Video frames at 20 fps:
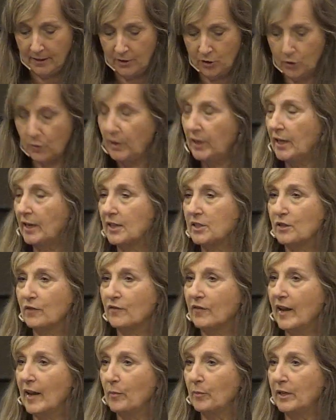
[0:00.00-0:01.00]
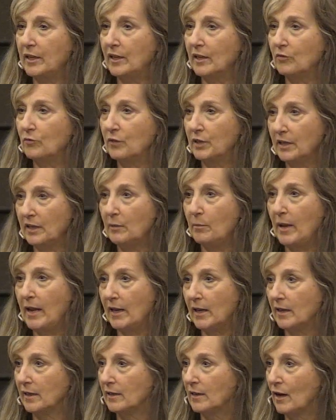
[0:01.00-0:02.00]
Doing it as a family can really
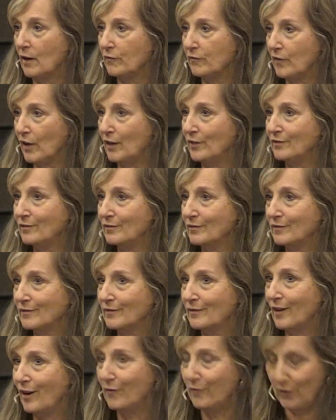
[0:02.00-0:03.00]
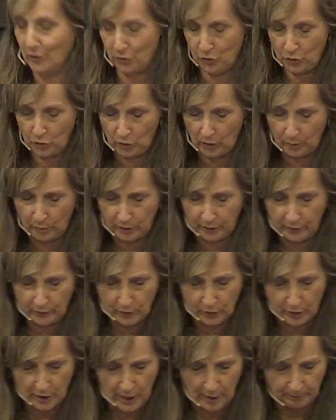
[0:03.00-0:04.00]
make it a fun chore, believe
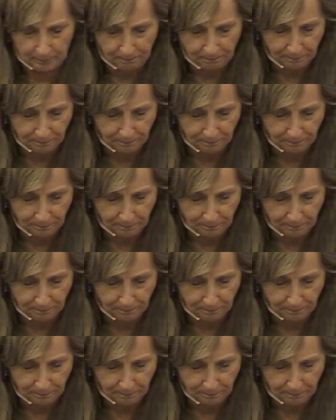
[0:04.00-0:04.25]
it or not.